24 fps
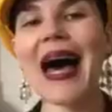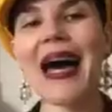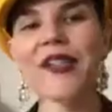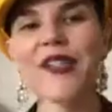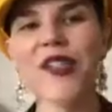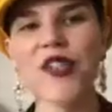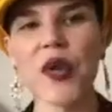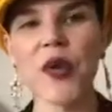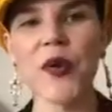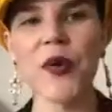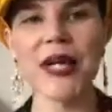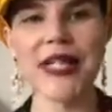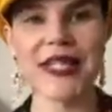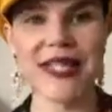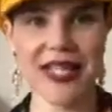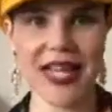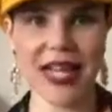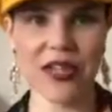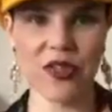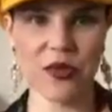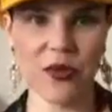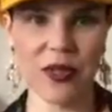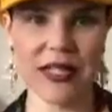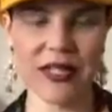So it
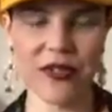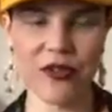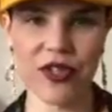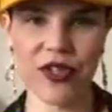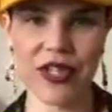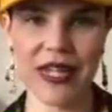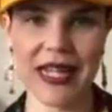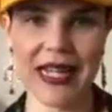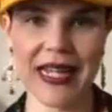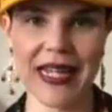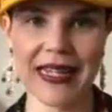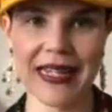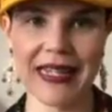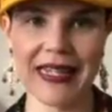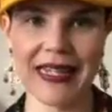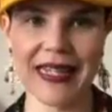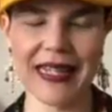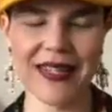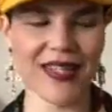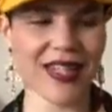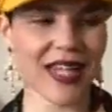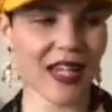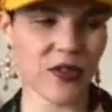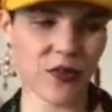sounds really interesting.
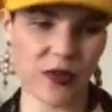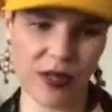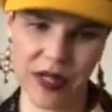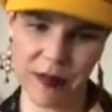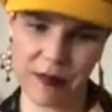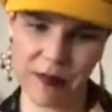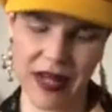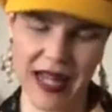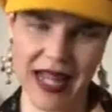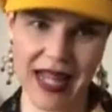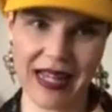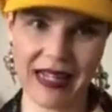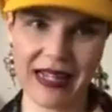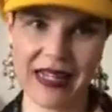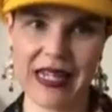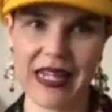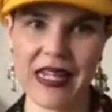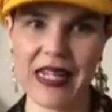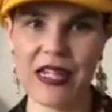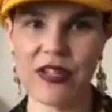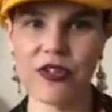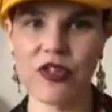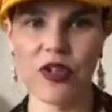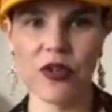It sounds right up my
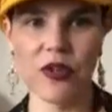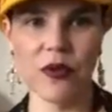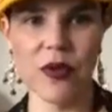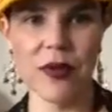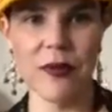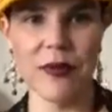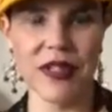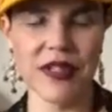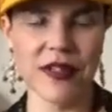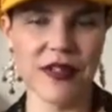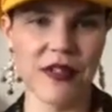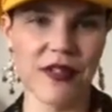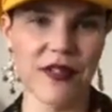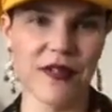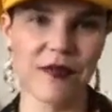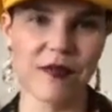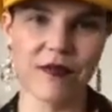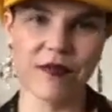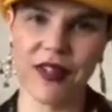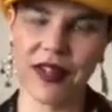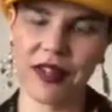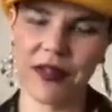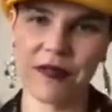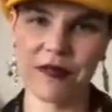alley. Two women,
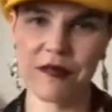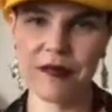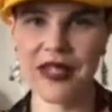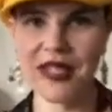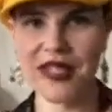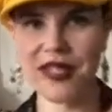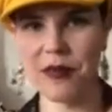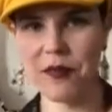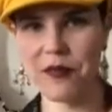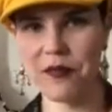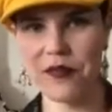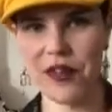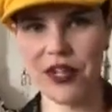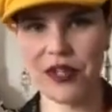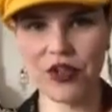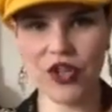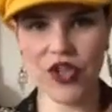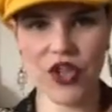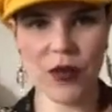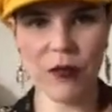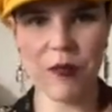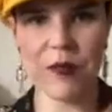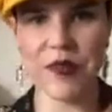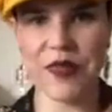kind of messed up
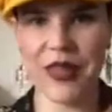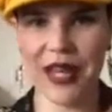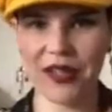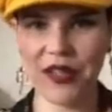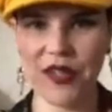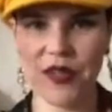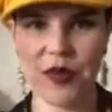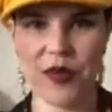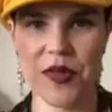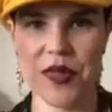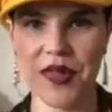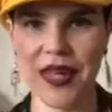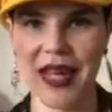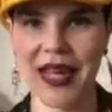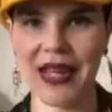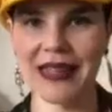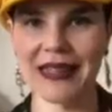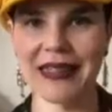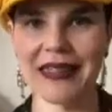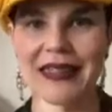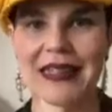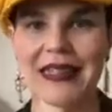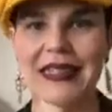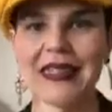friendship, that sort of
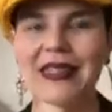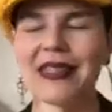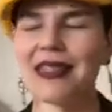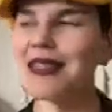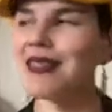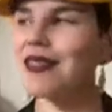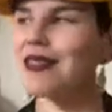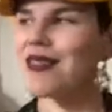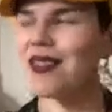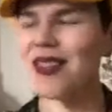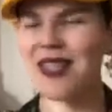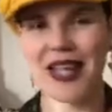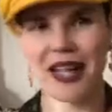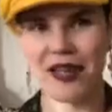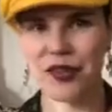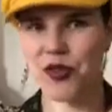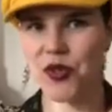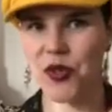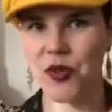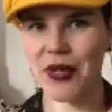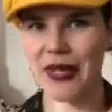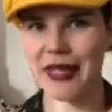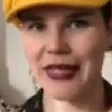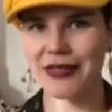thing. Sounds
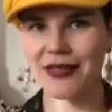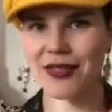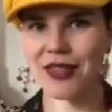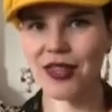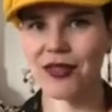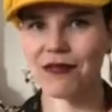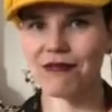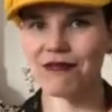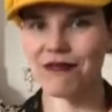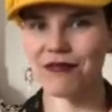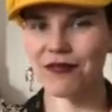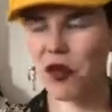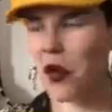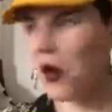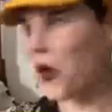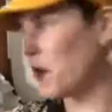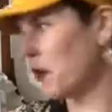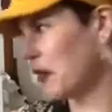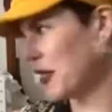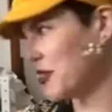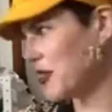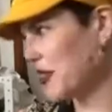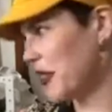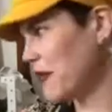great. Can't
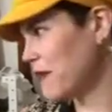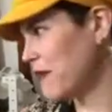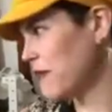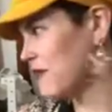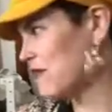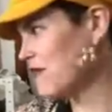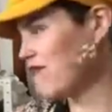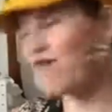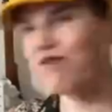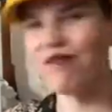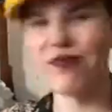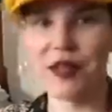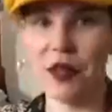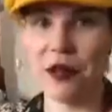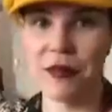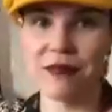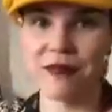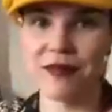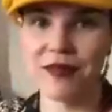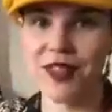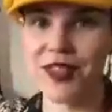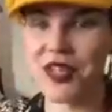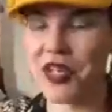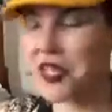wait to get,
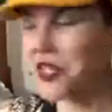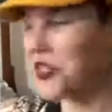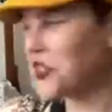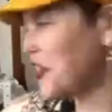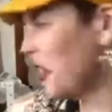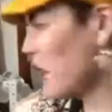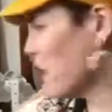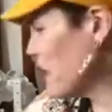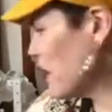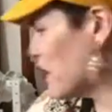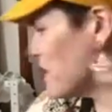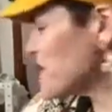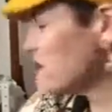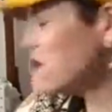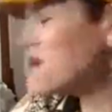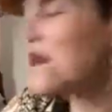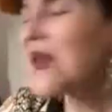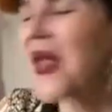stuck into that one.